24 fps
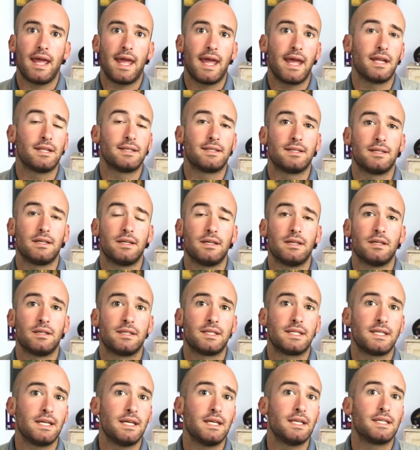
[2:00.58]
ANSI
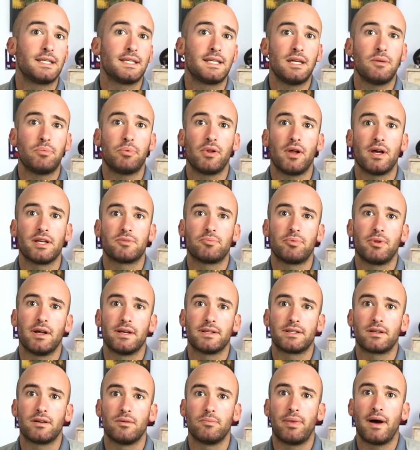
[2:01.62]
C++
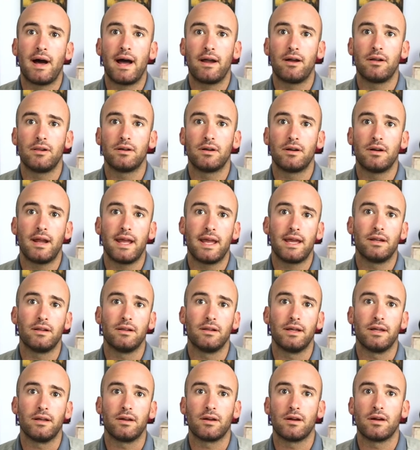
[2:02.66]
compiler and
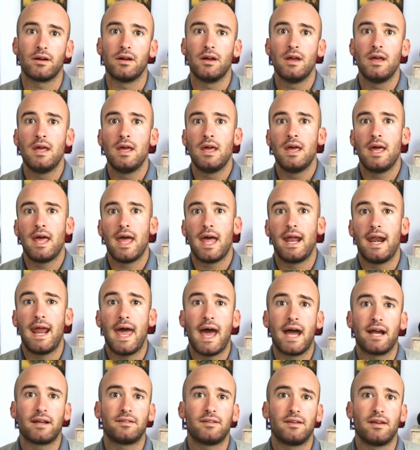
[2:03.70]
linker, and
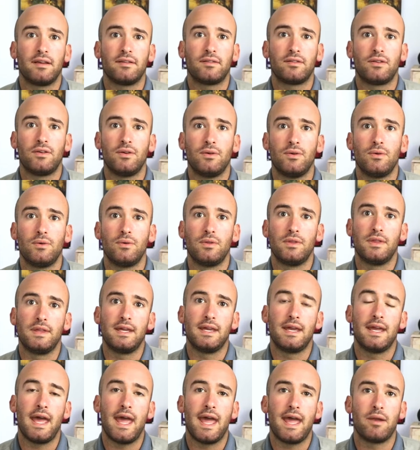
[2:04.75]
access to
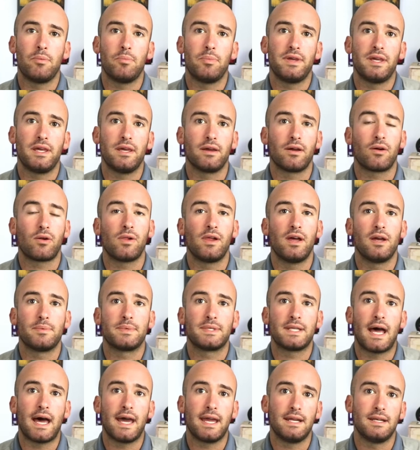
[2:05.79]
the NB
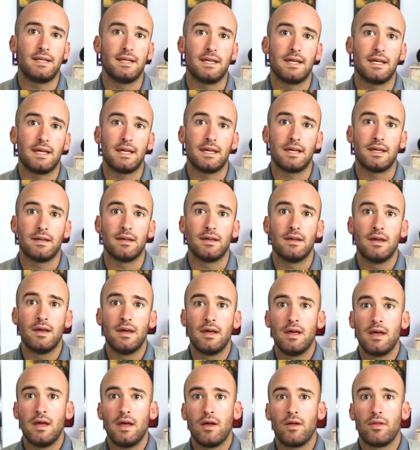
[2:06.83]
Eclipse IDE,
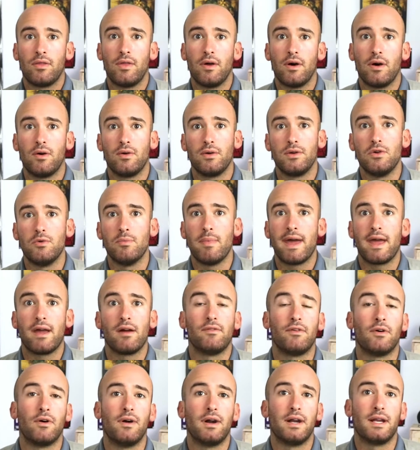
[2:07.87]
though you may
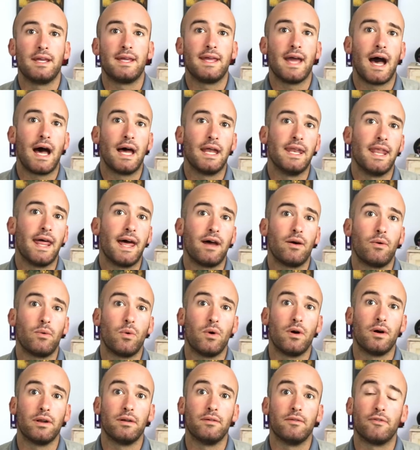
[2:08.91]
have already gotten that
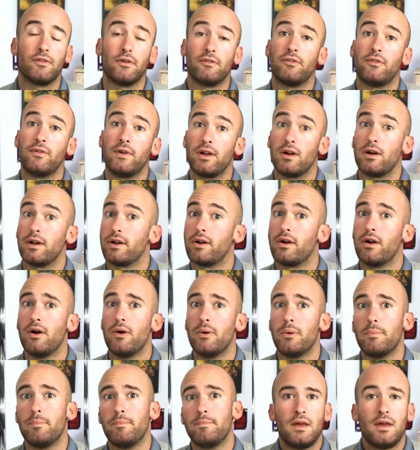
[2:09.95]
one for free on your
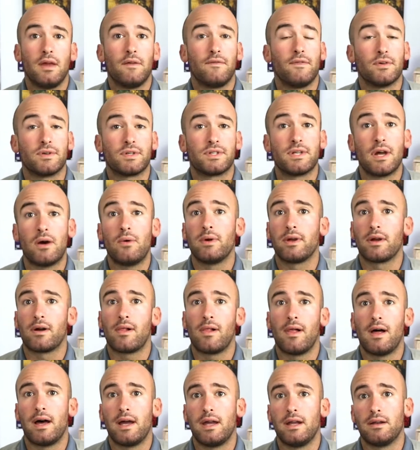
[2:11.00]
own. If you're so
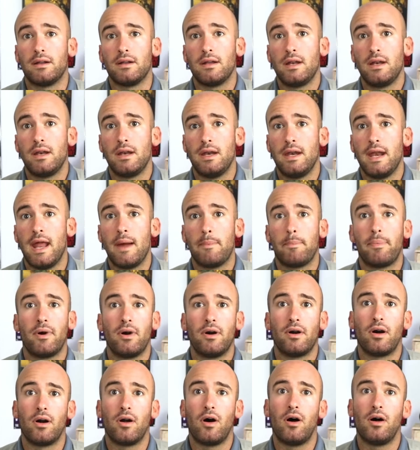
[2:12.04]
inclined,
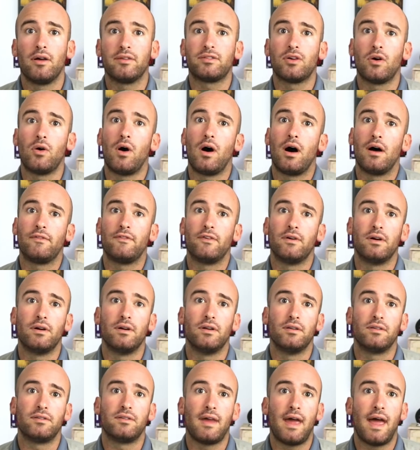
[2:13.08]
NetBurner also
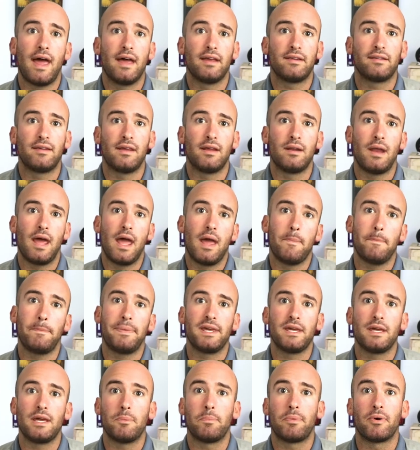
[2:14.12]
offers
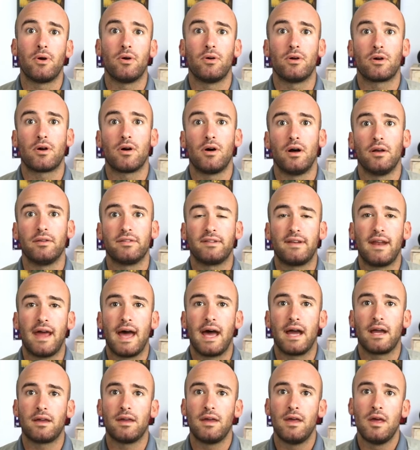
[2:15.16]
Snmp protocol
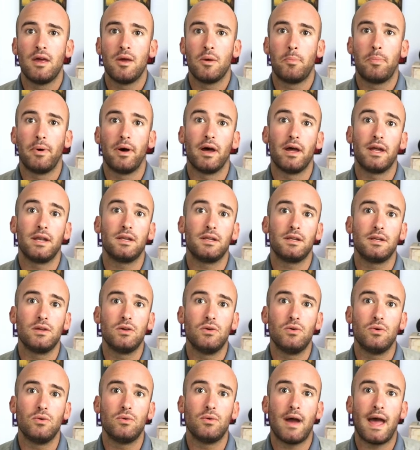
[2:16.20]
stack, but
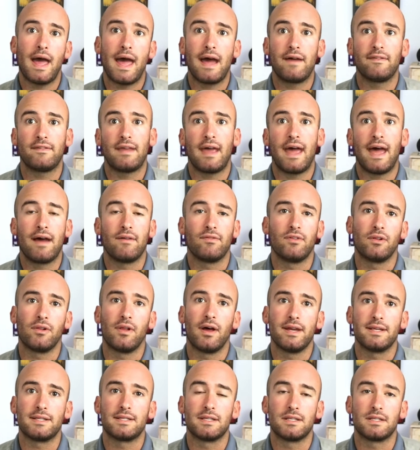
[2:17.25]
you have to have the
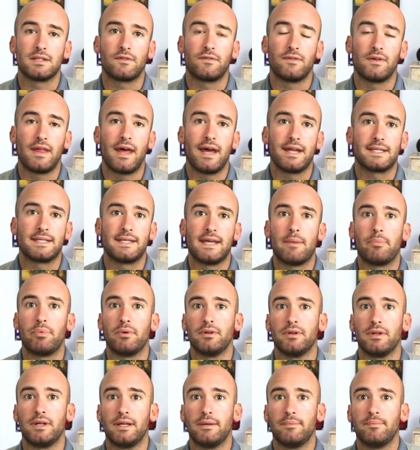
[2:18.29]
license for that
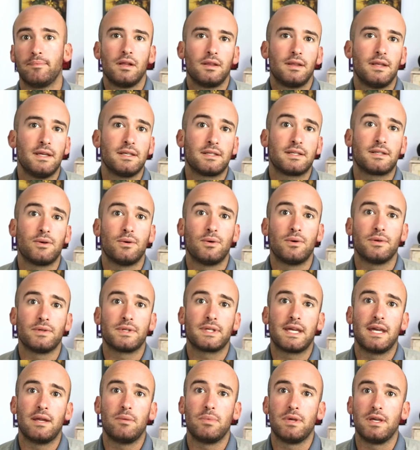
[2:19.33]
separately. These
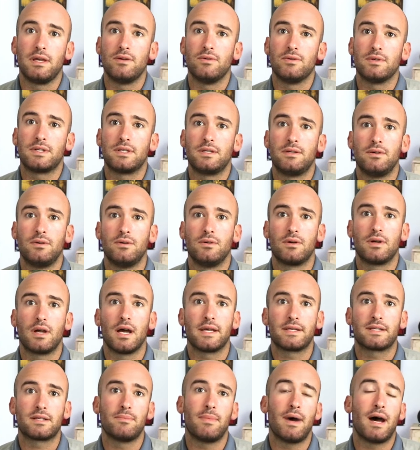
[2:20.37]
tools can be used to
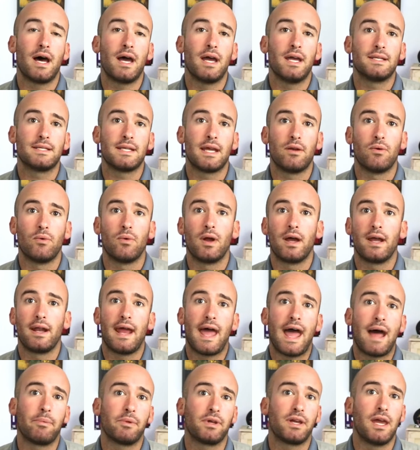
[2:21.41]
customize and write
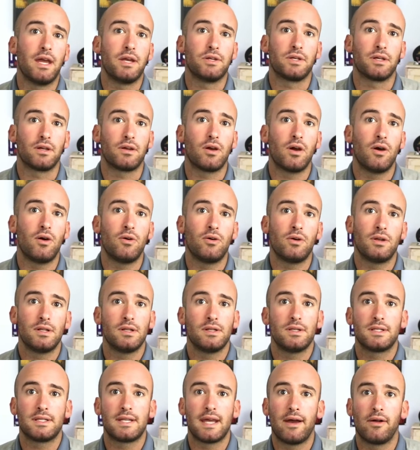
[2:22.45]
application code,
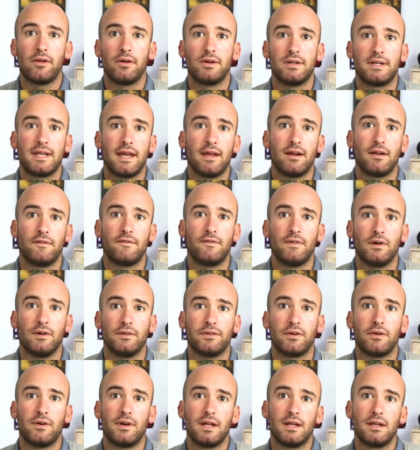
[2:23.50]
tailor data
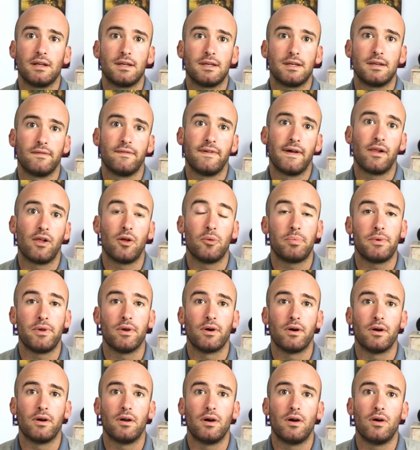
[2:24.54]
filtering, develop
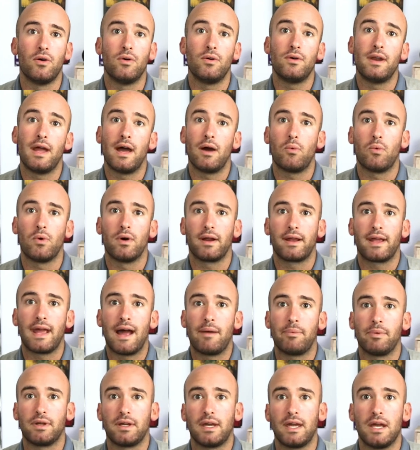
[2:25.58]
your own network
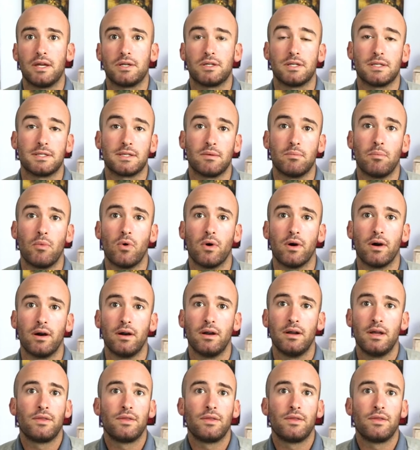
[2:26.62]
applications, and more.